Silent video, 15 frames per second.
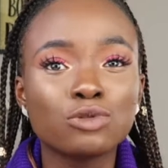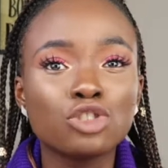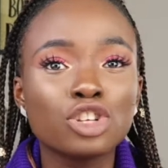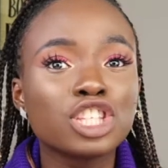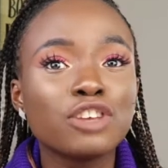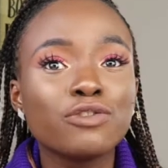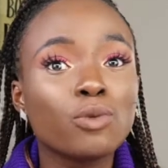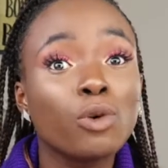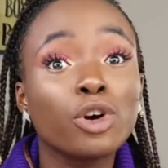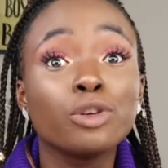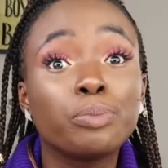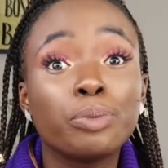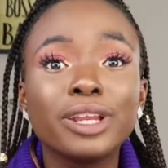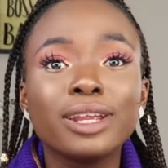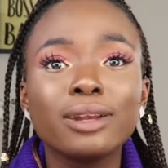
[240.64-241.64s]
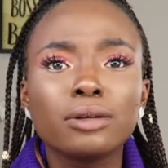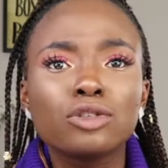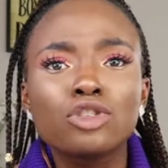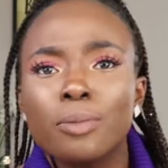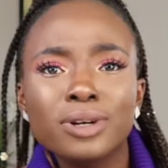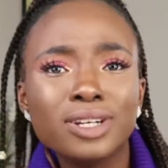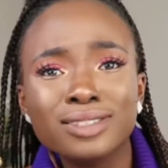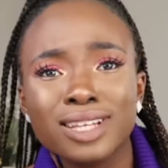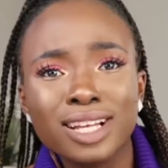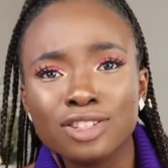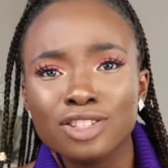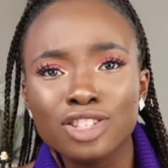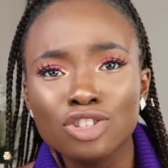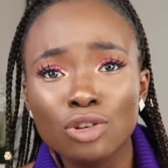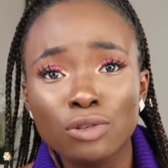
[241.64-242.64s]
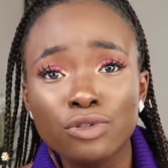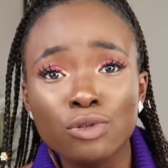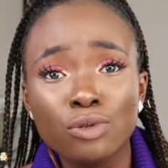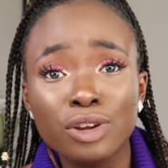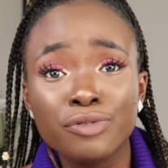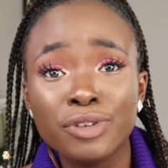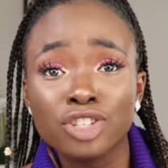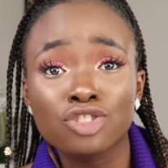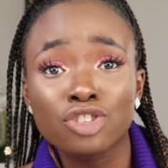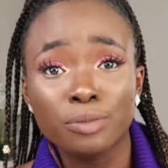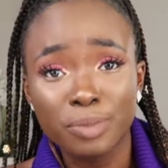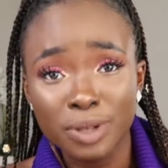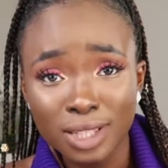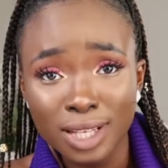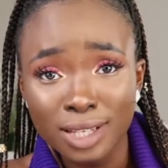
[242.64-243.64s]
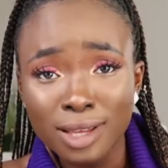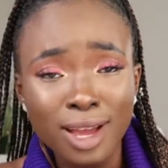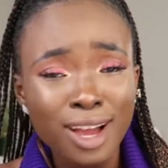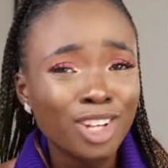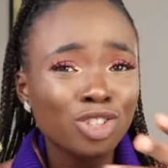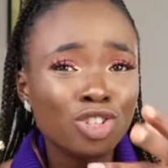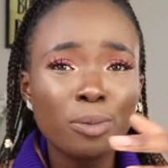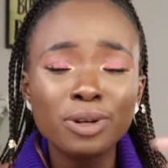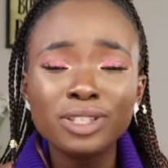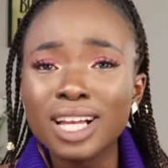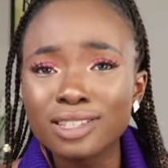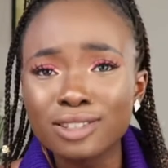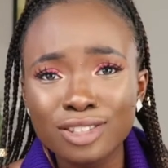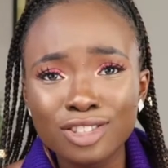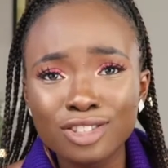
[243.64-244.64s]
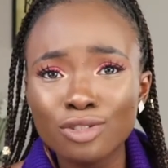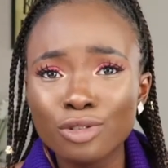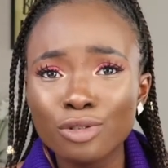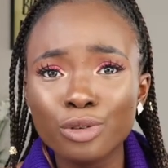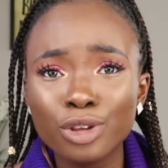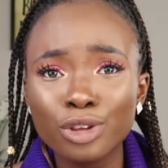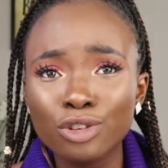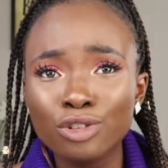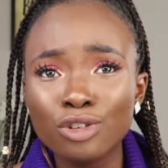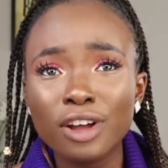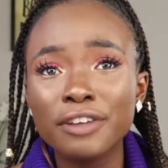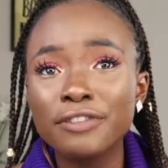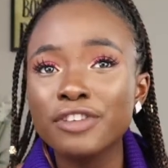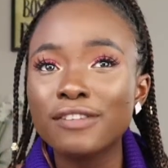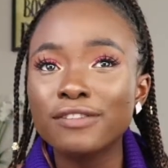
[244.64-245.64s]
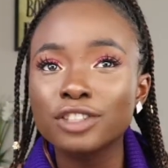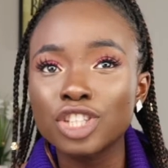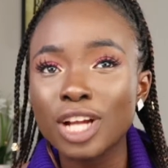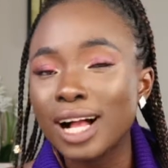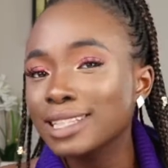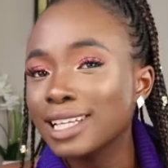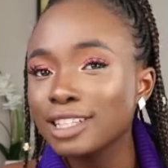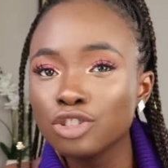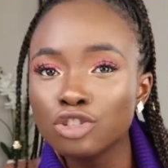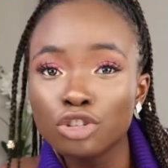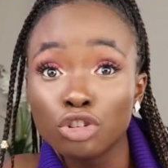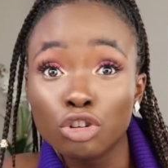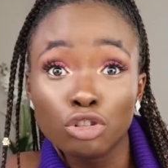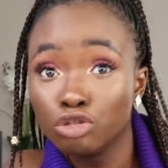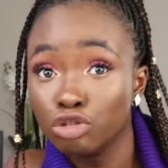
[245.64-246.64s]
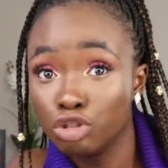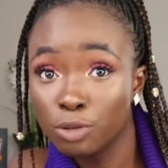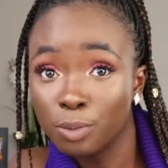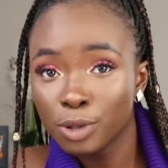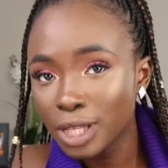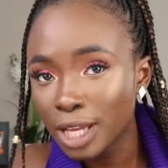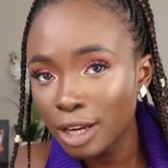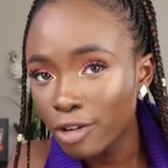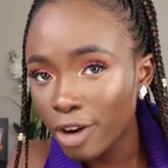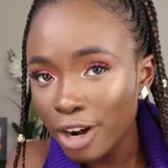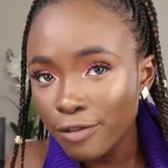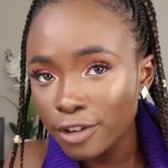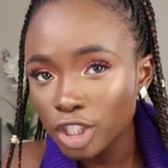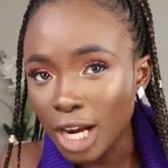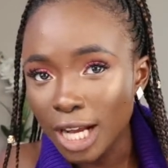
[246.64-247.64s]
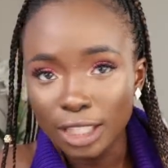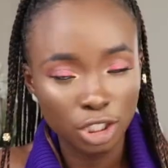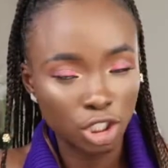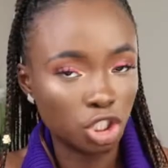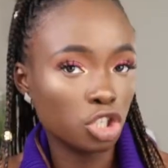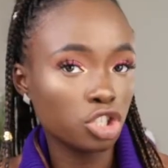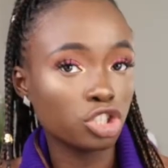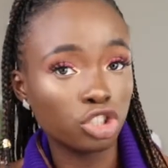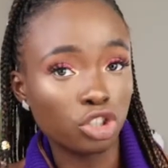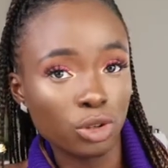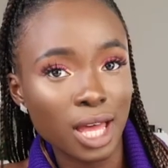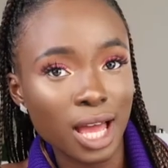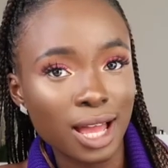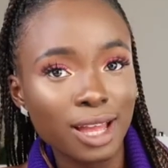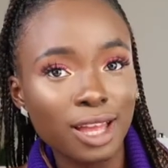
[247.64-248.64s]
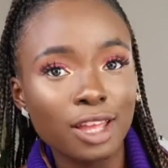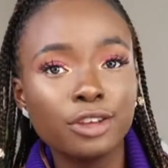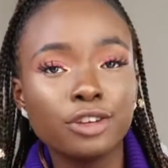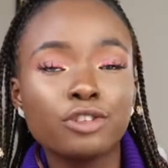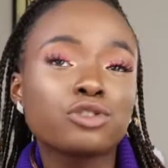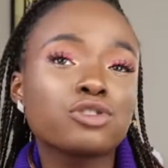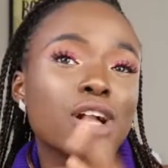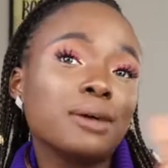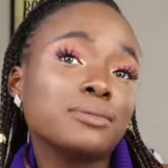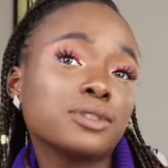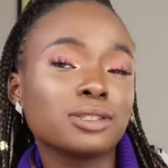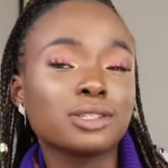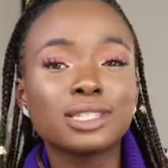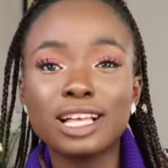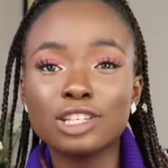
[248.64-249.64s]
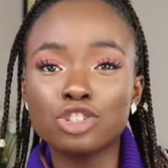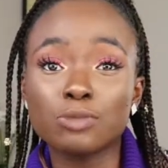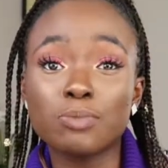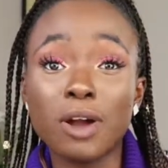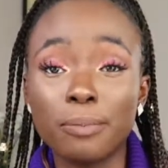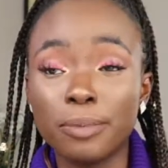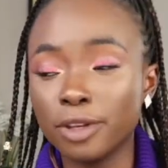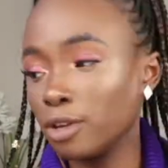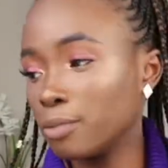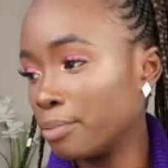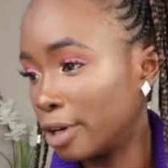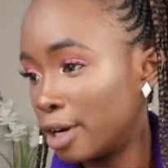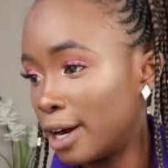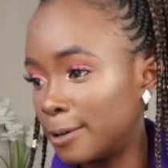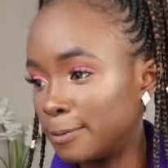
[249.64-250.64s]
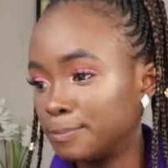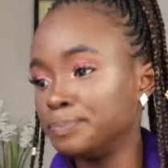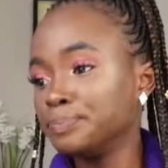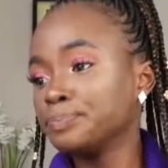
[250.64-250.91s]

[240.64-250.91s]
will just give you what you put in. TurboTax doesn't know if you register a business. TurboTax doesn't know, you know, if you have a child and you don't know you're supposed to get a credit for a child, you're not going to do that, you know. So that's just my opinion. But